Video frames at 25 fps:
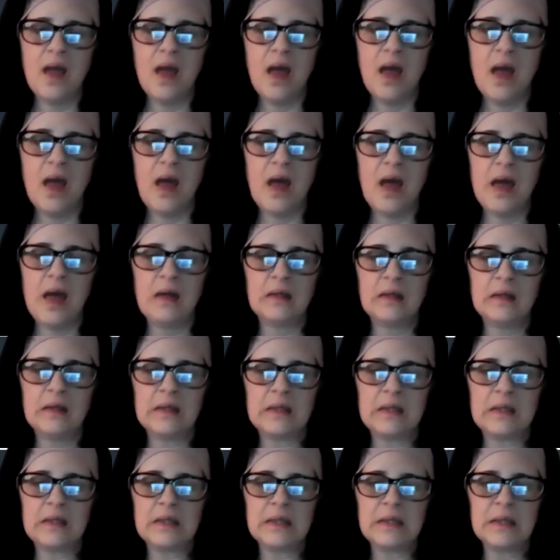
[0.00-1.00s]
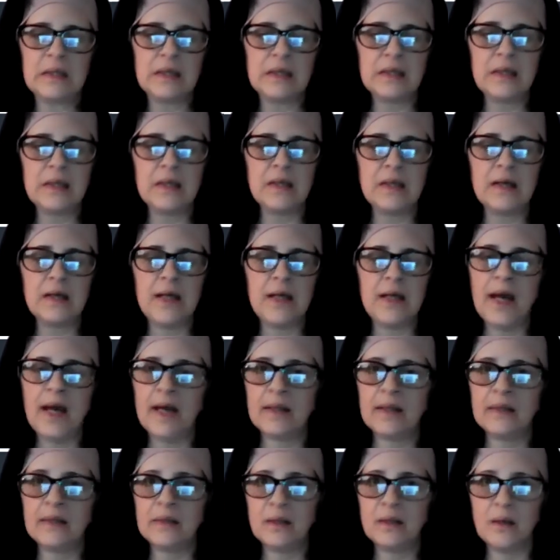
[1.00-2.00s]
And then I
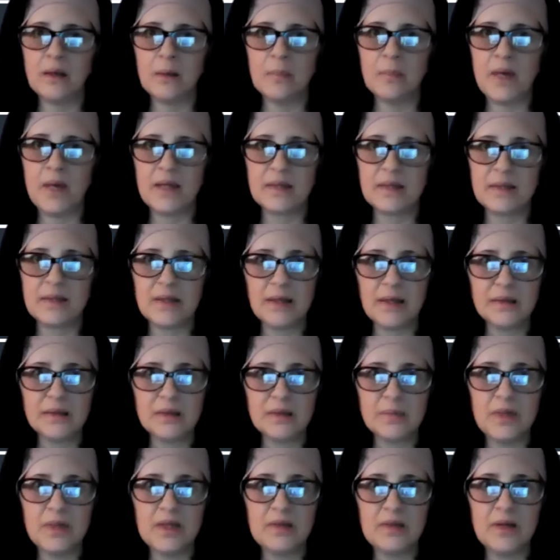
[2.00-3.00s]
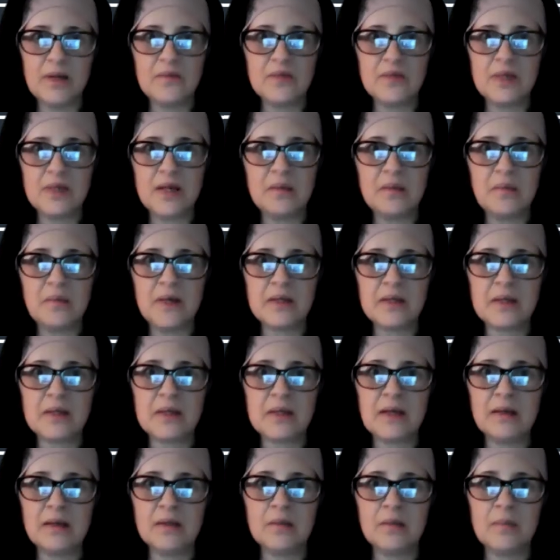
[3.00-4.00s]
had a mastectomy, left side
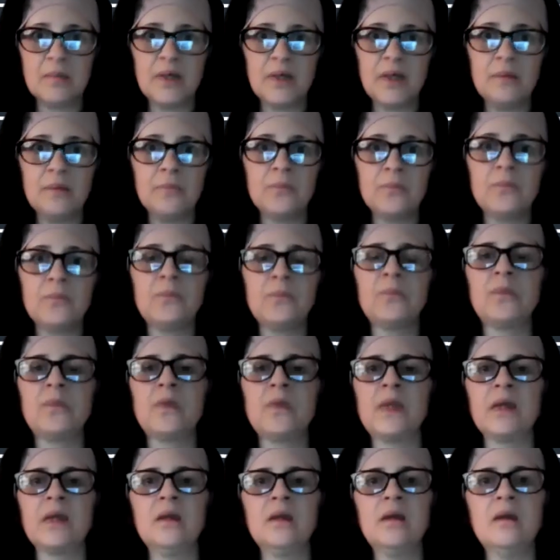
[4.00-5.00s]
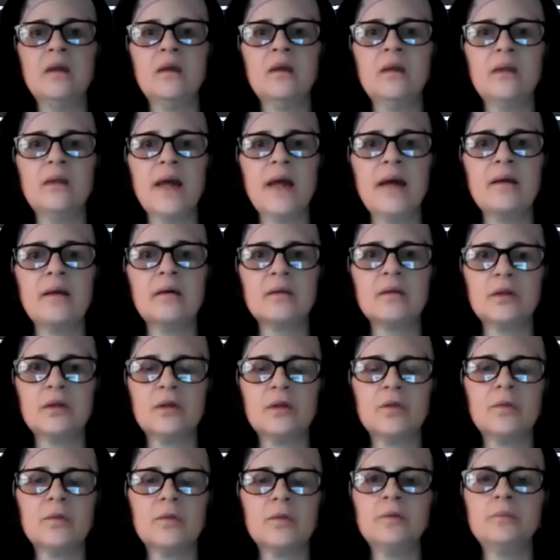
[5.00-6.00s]
mastectomy, that
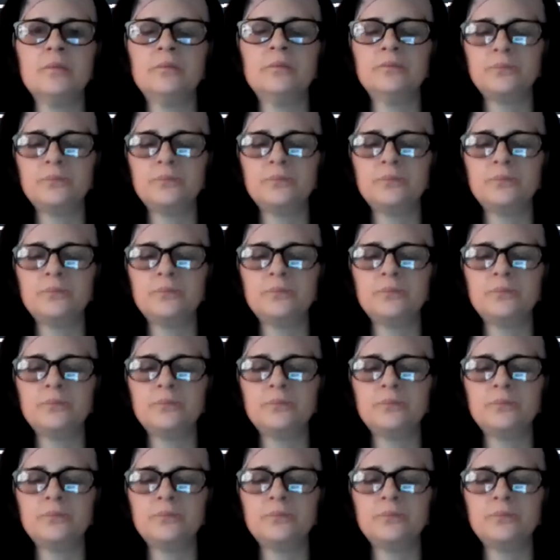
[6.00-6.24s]
October.